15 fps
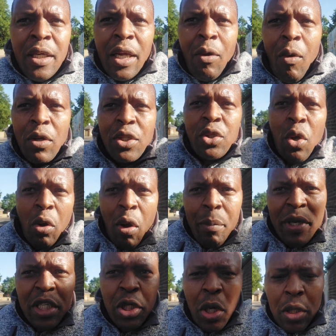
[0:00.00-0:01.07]
he was to
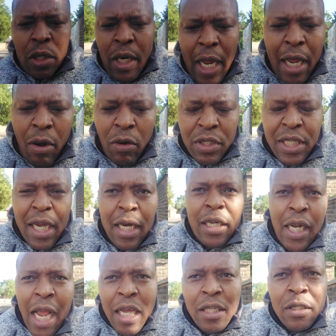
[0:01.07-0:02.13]
commission a hotel,
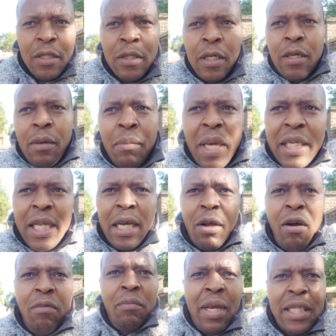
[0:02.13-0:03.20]
but the
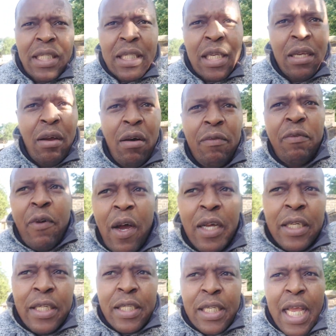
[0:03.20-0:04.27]
government of
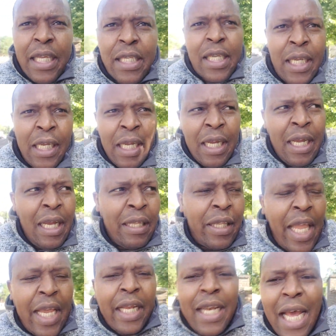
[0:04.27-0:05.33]
the state
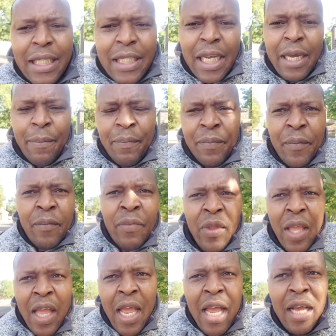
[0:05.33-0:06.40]
think that
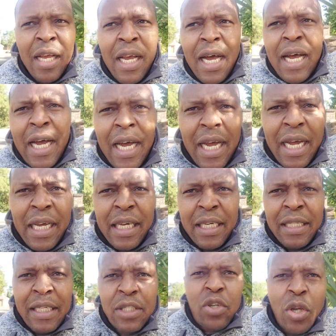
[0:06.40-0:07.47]

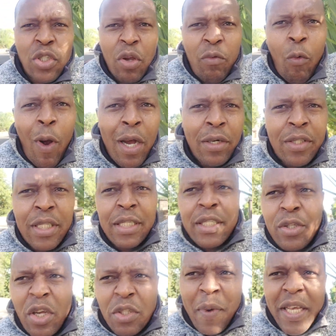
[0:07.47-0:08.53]
the source of wealth is
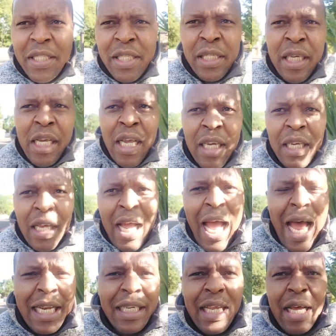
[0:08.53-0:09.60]
suspect,
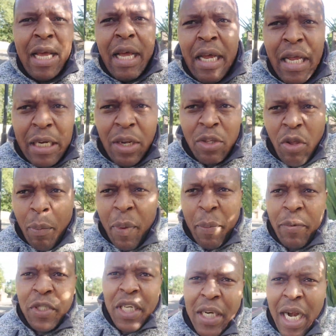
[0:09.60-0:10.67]
and a lot of
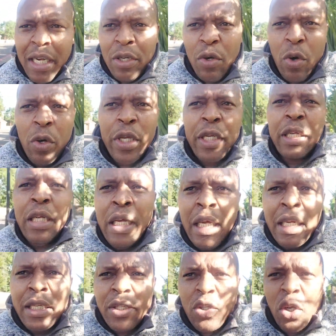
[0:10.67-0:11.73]
people generally know
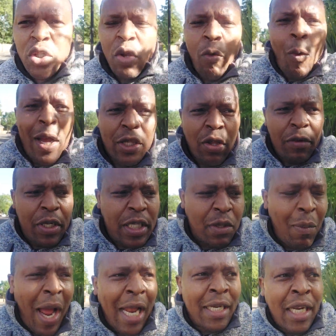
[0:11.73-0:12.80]
the source of wealth of this
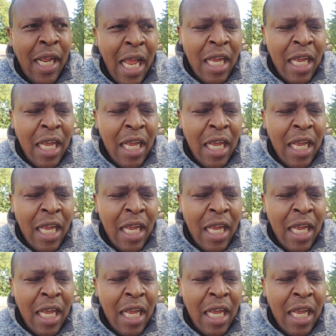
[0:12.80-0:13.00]
man.